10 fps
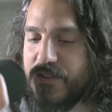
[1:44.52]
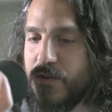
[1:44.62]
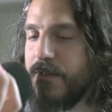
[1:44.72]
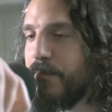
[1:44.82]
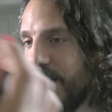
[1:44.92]
if you
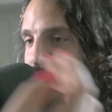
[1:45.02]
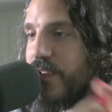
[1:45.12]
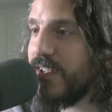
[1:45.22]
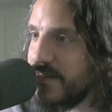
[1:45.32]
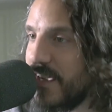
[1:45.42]
go on
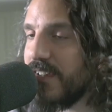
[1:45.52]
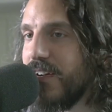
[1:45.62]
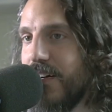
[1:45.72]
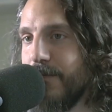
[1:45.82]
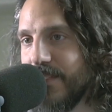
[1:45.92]

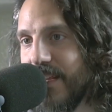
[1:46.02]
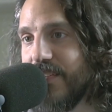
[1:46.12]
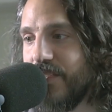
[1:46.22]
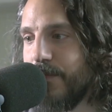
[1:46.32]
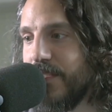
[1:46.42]

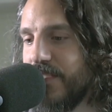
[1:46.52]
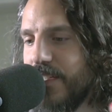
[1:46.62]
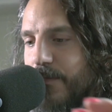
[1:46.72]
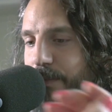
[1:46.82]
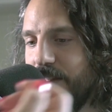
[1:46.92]

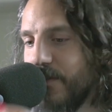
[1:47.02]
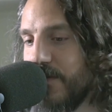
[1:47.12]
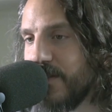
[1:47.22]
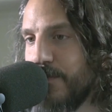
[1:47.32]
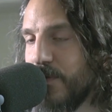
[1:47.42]
patreon.com/WTOP, you
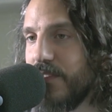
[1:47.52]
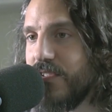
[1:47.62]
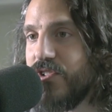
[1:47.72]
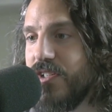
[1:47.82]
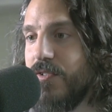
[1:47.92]
can support
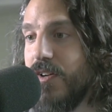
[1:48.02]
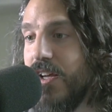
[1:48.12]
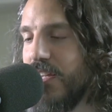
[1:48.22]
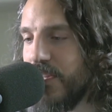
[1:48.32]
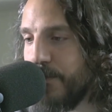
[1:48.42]
the show.
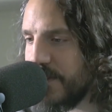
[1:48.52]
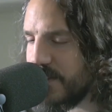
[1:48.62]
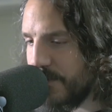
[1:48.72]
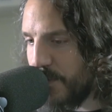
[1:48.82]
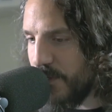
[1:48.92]
You've been
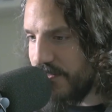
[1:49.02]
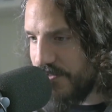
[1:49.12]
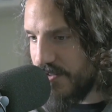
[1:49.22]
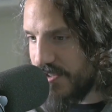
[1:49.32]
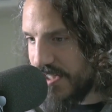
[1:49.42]
supporting
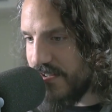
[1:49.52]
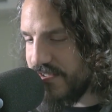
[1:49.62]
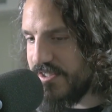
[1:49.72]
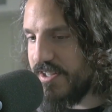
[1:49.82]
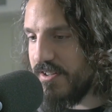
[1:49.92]
for
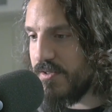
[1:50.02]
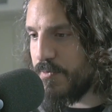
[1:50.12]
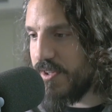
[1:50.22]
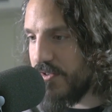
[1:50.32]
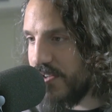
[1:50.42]
years and years
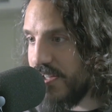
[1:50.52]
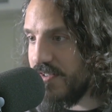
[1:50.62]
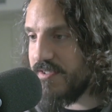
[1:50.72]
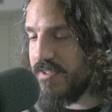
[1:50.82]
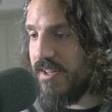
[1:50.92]
with your
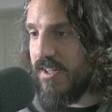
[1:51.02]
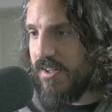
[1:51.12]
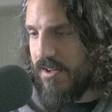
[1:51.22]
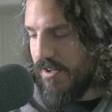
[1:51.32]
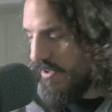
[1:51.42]
ears.
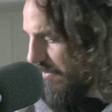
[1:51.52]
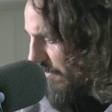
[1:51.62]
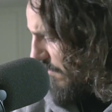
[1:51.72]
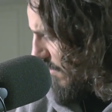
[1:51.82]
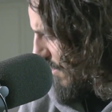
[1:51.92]

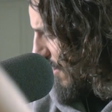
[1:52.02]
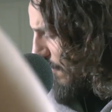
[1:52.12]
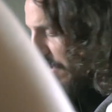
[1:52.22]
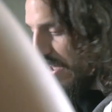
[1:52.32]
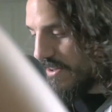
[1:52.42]

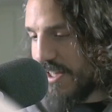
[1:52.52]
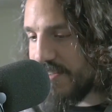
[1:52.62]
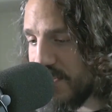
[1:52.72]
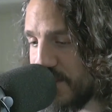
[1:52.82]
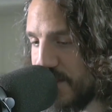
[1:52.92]
And
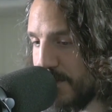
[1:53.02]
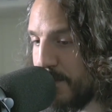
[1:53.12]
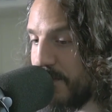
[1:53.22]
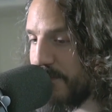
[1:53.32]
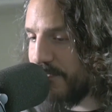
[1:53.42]
that's, excuse
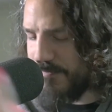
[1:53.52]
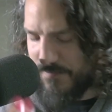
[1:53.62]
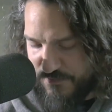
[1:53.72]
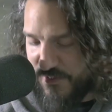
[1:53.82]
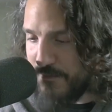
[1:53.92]
me,
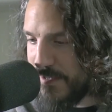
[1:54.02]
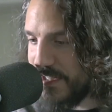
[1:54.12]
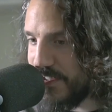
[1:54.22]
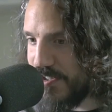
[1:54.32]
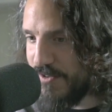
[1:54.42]
from me
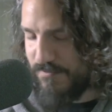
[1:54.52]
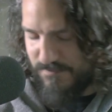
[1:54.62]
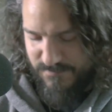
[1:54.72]
to you.